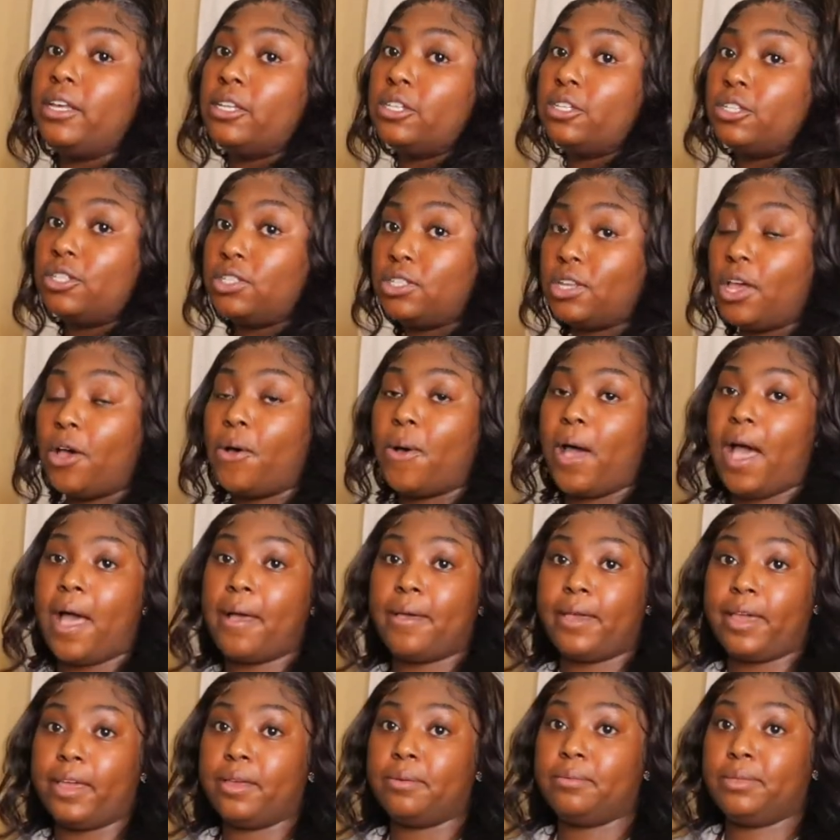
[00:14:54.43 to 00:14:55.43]
So I
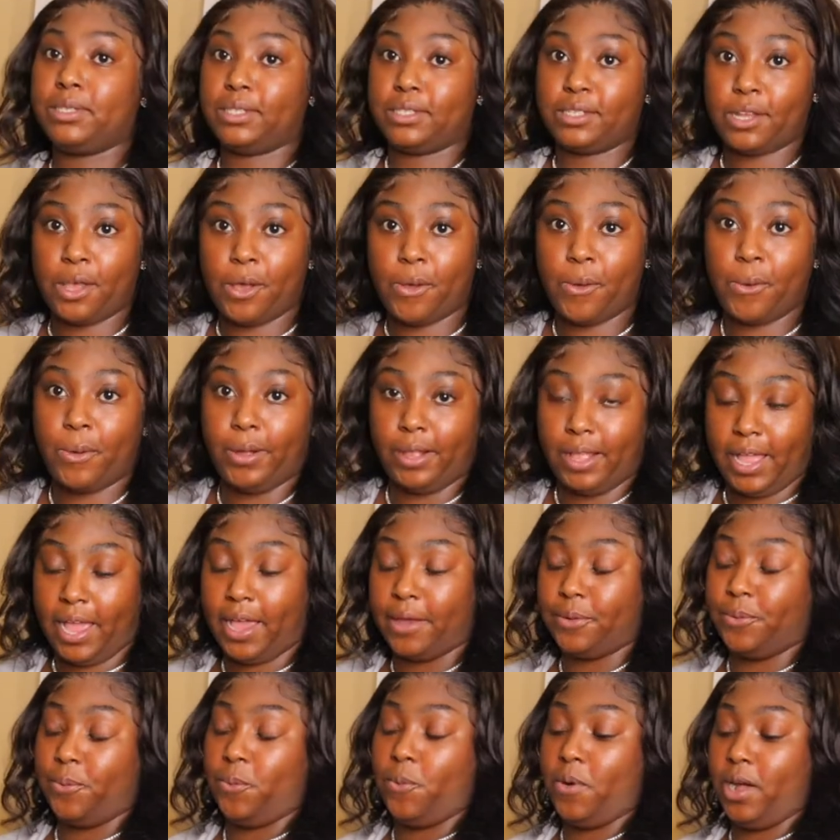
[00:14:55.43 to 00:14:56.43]
am so
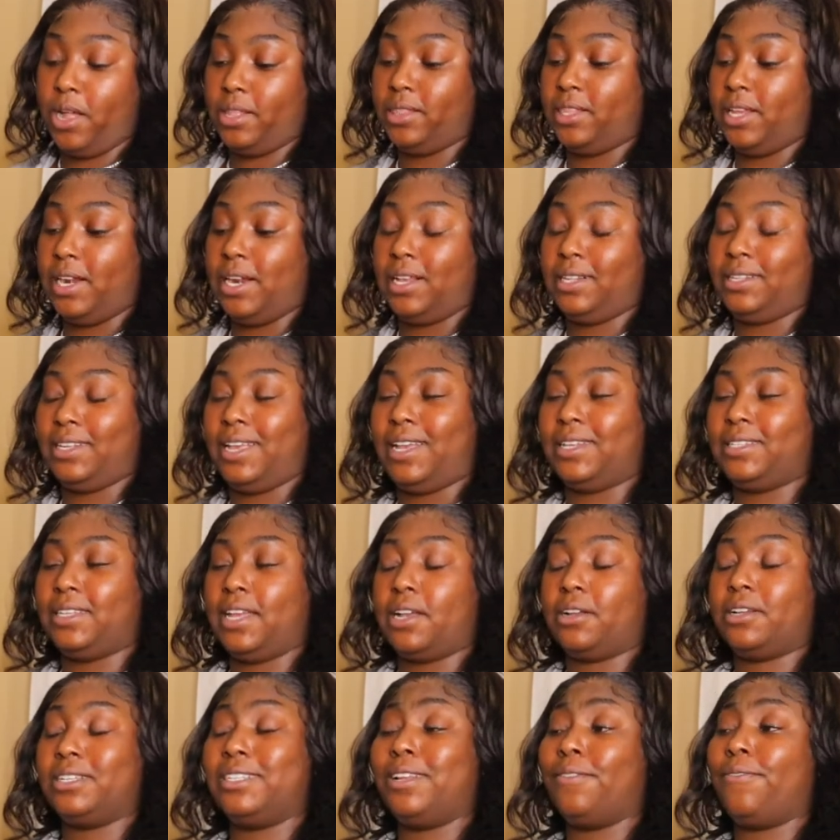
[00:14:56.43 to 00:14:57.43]
glad, one, that I sized
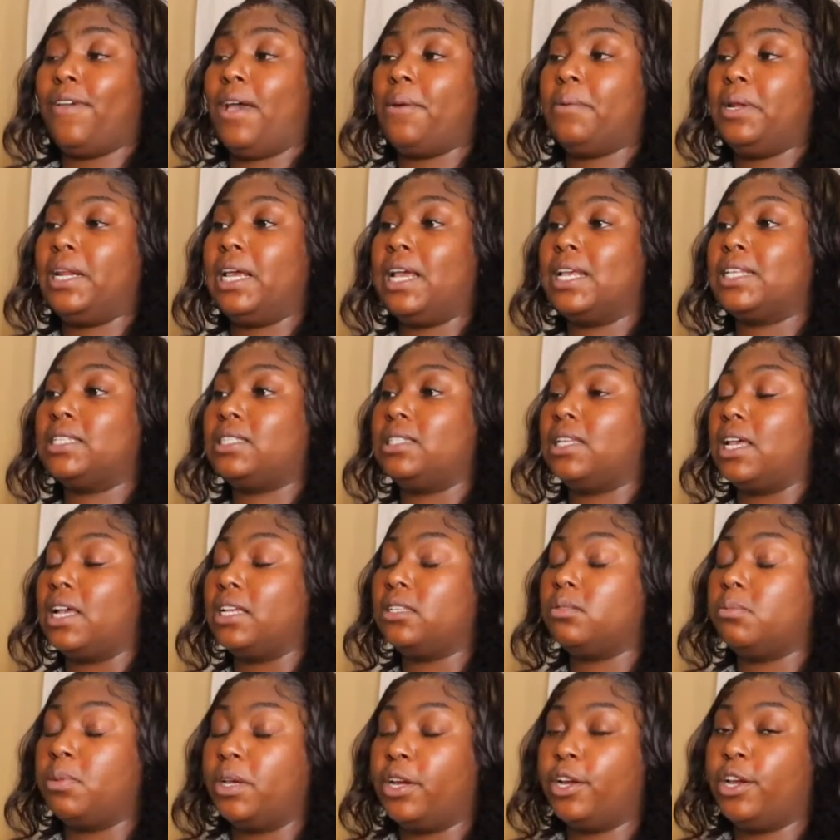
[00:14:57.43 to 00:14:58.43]
down, because if I would have got a
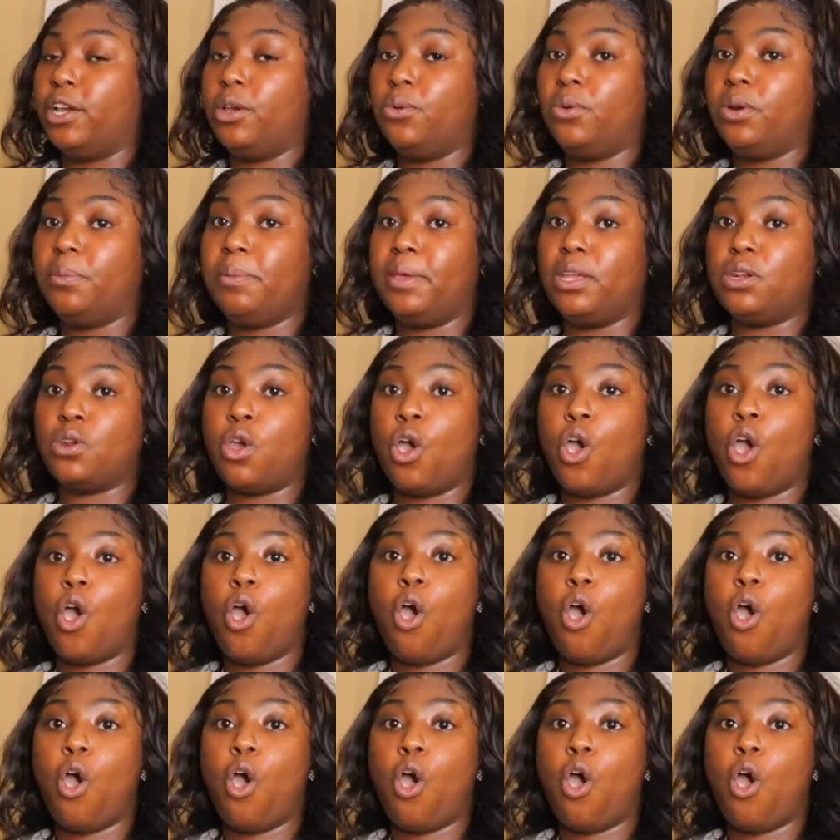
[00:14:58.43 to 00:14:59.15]
size bigger, it would have been